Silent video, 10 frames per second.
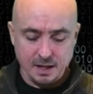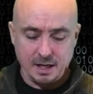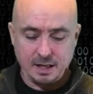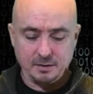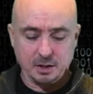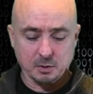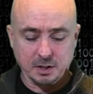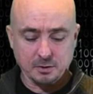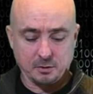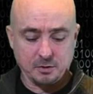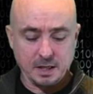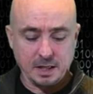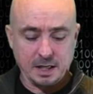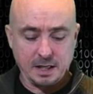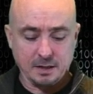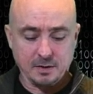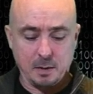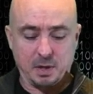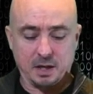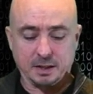And the only other thing in
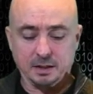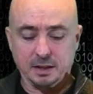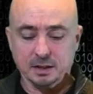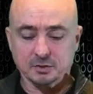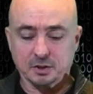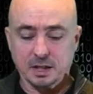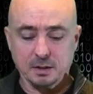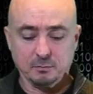that pocket is an